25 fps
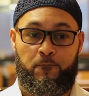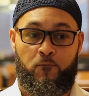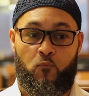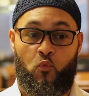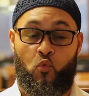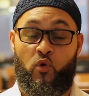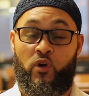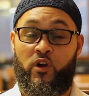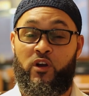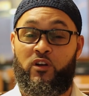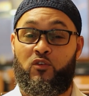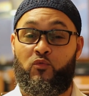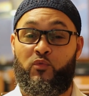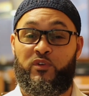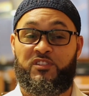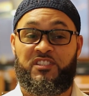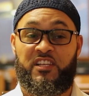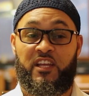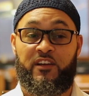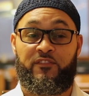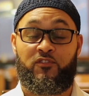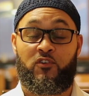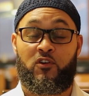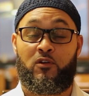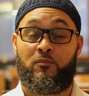Where it
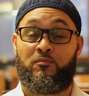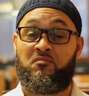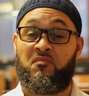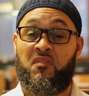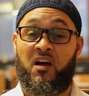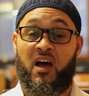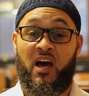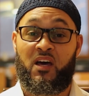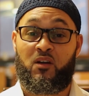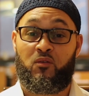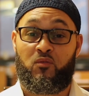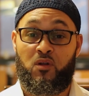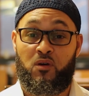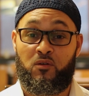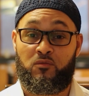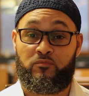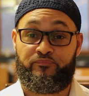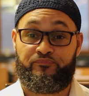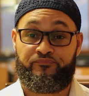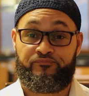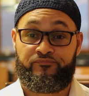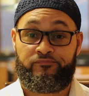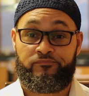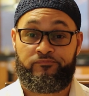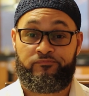originated from, I don't
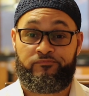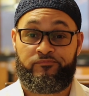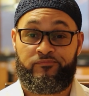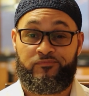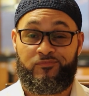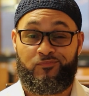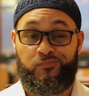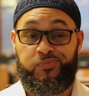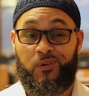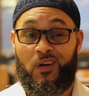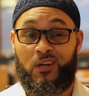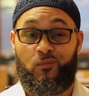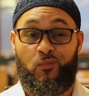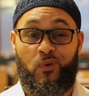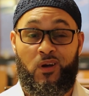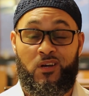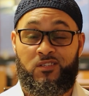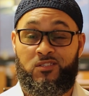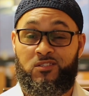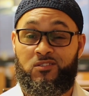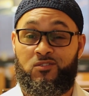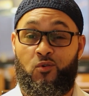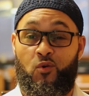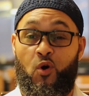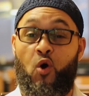know. Probably why
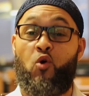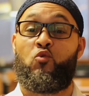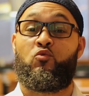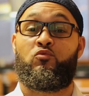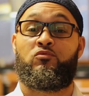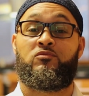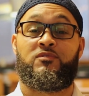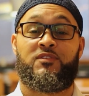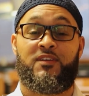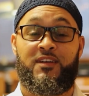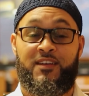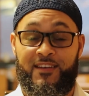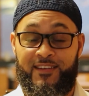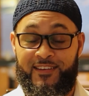it's so old.